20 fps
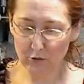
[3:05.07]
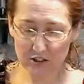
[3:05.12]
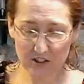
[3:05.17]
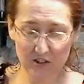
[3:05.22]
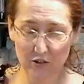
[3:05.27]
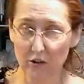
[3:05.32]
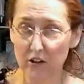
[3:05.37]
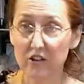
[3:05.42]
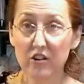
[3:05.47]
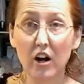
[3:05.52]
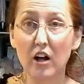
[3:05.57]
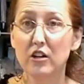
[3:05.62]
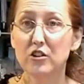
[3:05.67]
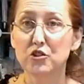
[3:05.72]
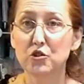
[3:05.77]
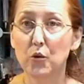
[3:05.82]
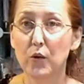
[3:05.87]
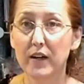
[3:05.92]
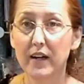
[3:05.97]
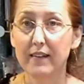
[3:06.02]
I would just go to the
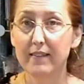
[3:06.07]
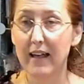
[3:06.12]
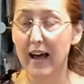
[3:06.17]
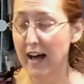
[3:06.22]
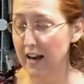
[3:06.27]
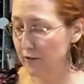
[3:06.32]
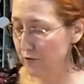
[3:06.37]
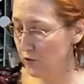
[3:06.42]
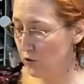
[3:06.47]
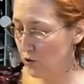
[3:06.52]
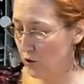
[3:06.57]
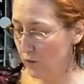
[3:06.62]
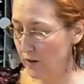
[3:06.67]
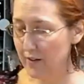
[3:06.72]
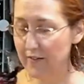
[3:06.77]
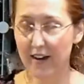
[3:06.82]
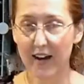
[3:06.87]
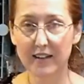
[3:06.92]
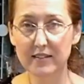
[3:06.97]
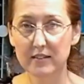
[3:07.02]
dollar store and get that if you
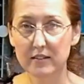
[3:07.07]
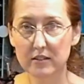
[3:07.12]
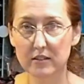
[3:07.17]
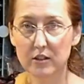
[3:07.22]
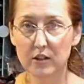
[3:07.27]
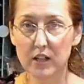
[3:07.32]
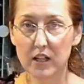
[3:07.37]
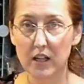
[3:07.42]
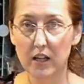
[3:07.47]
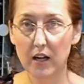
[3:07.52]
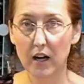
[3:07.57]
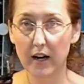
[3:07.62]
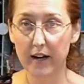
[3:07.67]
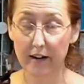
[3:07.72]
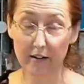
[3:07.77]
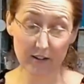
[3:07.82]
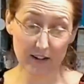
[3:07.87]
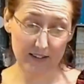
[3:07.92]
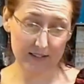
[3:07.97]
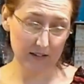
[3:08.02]
don't have access to the uh,
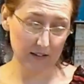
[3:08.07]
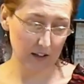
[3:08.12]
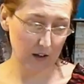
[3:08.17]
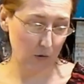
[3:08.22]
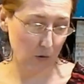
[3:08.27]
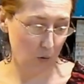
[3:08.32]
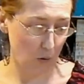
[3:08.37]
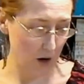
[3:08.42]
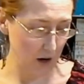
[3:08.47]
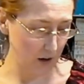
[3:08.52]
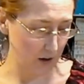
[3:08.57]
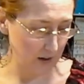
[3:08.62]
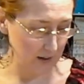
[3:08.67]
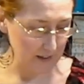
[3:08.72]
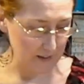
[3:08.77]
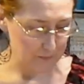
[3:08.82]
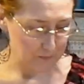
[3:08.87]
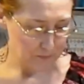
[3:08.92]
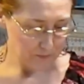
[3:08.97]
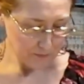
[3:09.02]
iridescent liquid
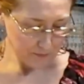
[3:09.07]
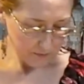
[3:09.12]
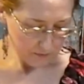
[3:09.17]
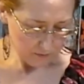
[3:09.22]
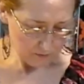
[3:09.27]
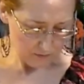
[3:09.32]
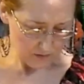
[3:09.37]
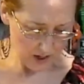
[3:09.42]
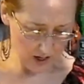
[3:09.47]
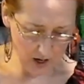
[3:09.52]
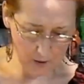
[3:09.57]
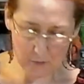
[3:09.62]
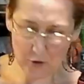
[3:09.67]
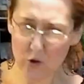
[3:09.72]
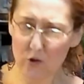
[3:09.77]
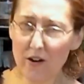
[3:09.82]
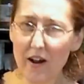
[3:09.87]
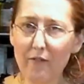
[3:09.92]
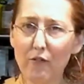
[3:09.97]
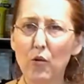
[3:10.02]
watercolor. Um,
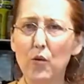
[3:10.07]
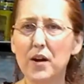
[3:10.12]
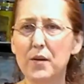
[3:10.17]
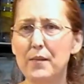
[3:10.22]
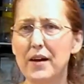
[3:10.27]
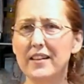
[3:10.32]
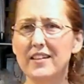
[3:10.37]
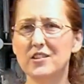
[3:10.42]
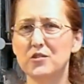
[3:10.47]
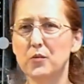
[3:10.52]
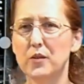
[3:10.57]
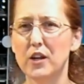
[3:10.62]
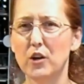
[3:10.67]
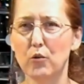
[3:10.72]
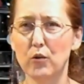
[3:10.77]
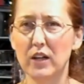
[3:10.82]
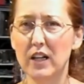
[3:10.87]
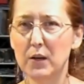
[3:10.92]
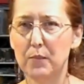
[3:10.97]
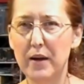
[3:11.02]
you never want to make this with
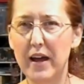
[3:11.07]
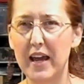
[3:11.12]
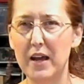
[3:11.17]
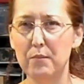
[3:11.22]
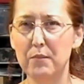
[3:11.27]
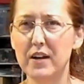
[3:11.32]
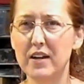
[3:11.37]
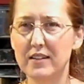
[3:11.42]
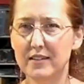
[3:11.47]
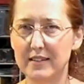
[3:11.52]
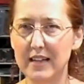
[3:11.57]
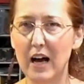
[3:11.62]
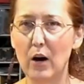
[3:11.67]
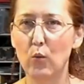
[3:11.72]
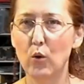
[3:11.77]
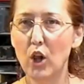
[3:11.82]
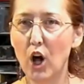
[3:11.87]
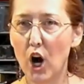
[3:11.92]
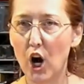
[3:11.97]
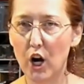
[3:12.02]
acrylic paint because
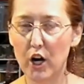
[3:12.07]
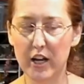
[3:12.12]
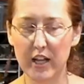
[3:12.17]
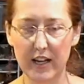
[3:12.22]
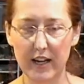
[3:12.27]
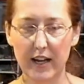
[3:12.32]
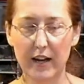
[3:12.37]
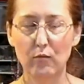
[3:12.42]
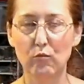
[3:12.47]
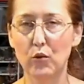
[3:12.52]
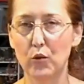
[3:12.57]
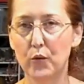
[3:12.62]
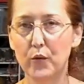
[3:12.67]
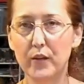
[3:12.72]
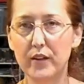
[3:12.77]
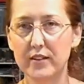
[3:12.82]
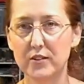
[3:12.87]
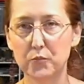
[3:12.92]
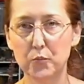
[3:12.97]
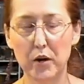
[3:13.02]
that will harden and
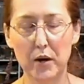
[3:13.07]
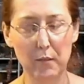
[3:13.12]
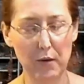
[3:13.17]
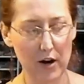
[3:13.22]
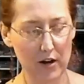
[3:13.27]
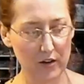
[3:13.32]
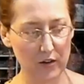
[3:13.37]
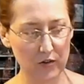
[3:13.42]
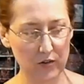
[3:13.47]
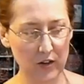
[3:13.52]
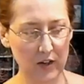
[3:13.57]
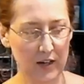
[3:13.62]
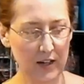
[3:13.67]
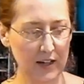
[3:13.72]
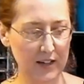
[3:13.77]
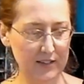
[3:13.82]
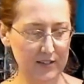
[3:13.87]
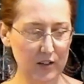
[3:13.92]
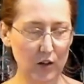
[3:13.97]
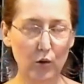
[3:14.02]
ruin the spray bottles.
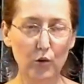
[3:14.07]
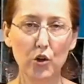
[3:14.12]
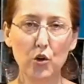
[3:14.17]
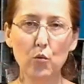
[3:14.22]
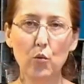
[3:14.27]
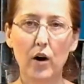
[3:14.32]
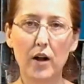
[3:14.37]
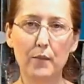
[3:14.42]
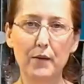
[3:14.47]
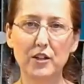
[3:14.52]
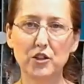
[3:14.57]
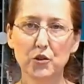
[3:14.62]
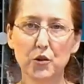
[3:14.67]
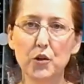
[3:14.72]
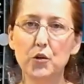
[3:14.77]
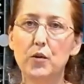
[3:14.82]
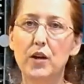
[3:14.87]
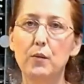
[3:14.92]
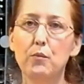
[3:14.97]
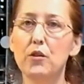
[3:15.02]
So you want to make
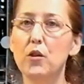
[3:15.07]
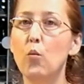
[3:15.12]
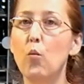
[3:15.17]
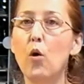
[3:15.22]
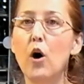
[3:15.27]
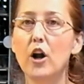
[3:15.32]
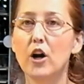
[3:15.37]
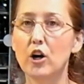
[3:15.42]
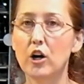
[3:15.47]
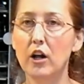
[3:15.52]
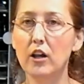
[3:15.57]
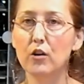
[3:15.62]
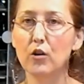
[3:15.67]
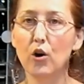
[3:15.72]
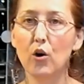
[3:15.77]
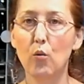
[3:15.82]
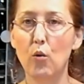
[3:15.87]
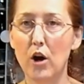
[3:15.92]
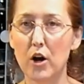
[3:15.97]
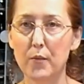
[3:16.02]
sure you keep it a
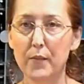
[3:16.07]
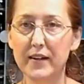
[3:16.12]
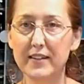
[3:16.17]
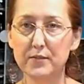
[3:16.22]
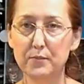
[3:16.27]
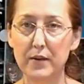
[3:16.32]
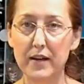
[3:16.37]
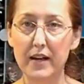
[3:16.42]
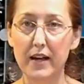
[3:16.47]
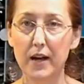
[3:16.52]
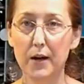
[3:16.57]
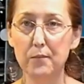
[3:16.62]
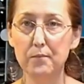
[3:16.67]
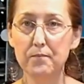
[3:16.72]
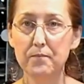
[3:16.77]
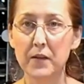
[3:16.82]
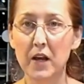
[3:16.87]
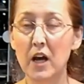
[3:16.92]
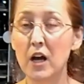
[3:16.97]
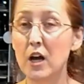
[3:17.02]
watercolor or water-based medium.